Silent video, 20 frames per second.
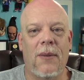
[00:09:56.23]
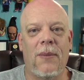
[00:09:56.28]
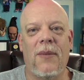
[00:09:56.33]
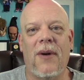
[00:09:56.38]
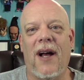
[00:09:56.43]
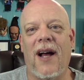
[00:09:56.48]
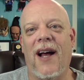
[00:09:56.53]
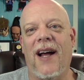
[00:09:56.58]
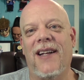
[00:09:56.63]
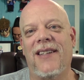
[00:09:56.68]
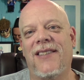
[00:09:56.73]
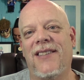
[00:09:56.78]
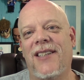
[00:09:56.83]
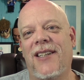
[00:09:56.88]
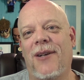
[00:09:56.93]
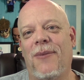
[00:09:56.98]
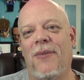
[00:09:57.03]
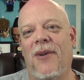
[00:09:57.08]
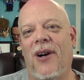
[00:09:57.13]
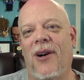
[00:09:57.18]
catching up to
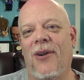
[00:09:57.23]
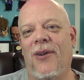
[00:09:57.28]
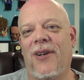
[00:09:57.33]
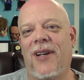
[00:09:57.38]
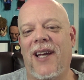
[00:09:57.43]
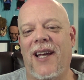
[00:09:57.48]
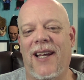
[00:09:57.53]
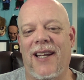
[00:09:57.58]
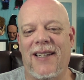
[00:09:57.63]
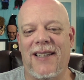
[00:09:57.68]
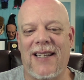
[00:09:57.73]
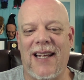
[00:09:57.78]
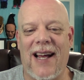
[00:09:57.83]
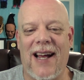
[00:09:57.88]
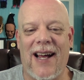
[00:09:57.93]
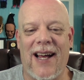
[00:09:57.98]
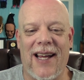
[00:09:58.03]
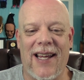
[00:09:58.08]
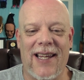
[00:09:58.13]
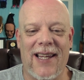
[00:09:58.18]
Sasuke. Come on, Shikamaru can't
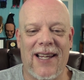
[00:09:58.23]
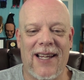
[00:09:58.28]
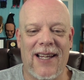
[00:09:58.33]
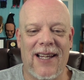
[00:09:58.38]
die.